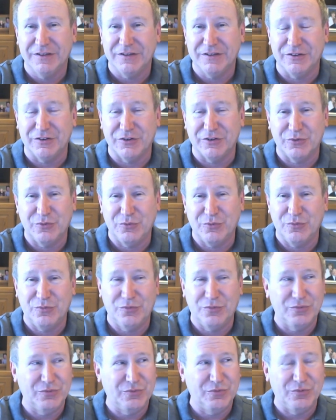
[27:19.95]

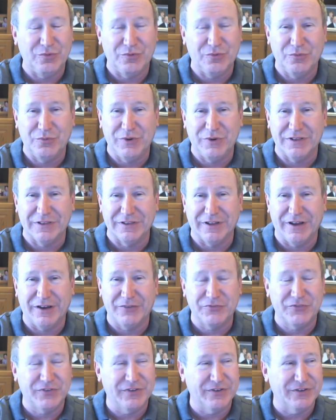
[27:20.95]
We
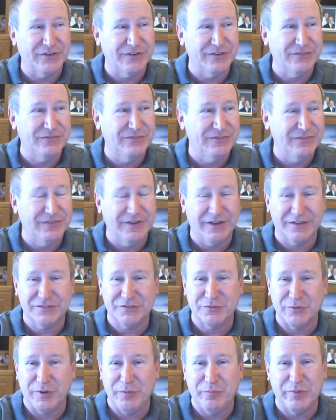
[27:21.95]
left a
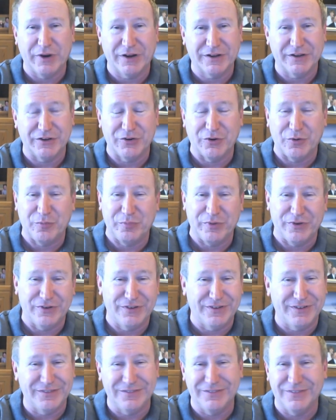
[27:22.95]
S3 bucket
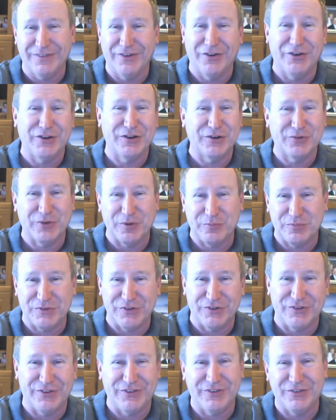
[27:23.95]
open and
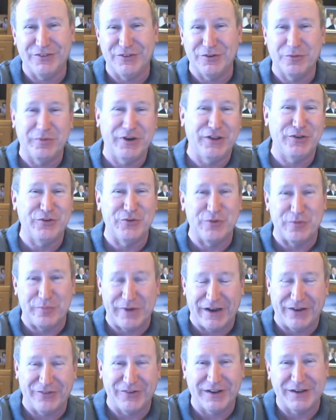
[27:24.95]
unencrypted and nobody knew
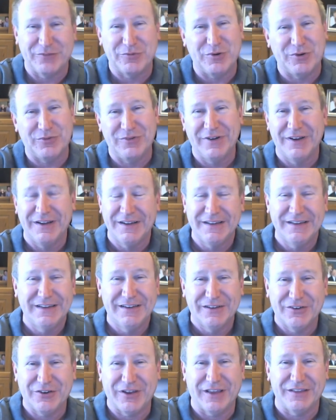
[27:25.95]
about it. Like, well,
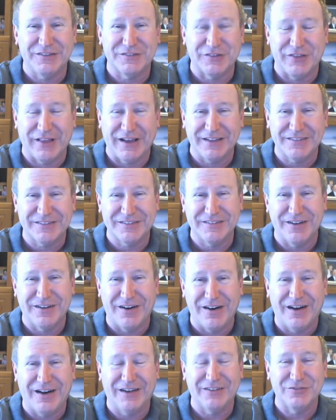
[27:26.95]
okay, so that's
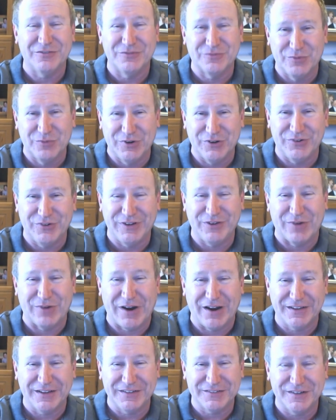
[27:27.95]
not really
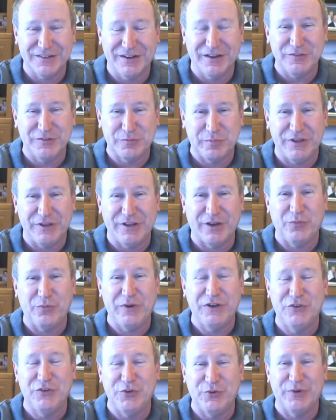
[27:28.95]
rocket science, but yet
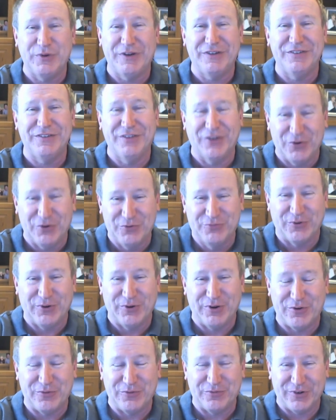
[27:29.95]
we do it over
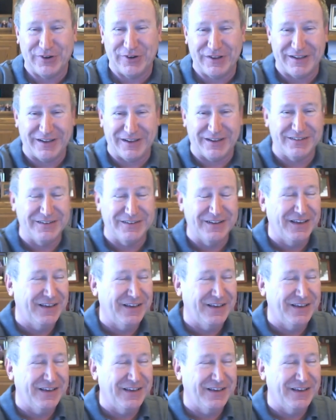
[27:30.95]
and over again.